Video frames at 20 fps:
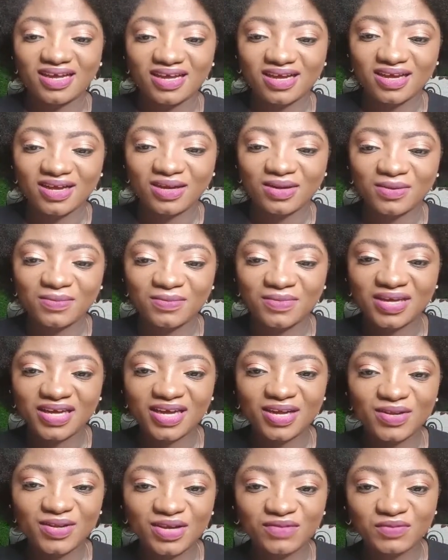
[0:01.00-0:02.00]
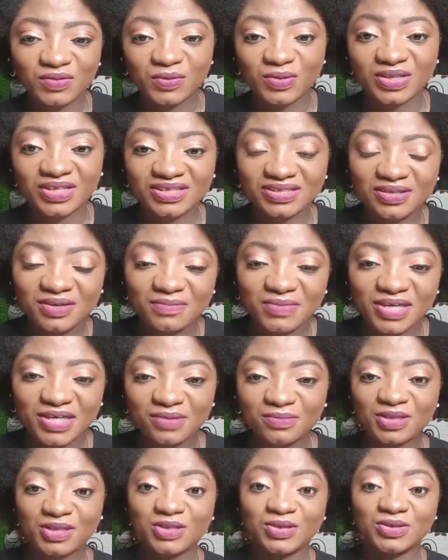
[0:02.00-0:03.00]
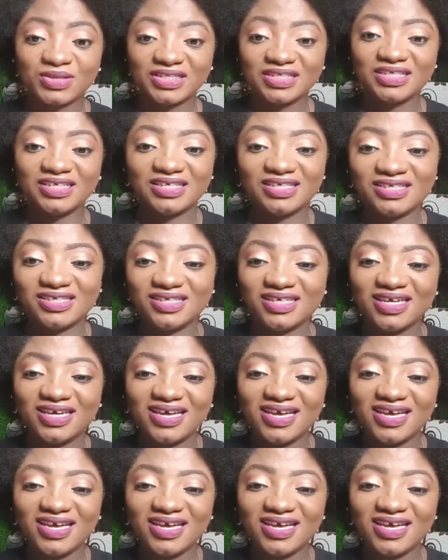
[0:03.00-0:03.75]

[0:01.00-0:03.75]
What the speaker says: Hello everyone. My name is Tosin.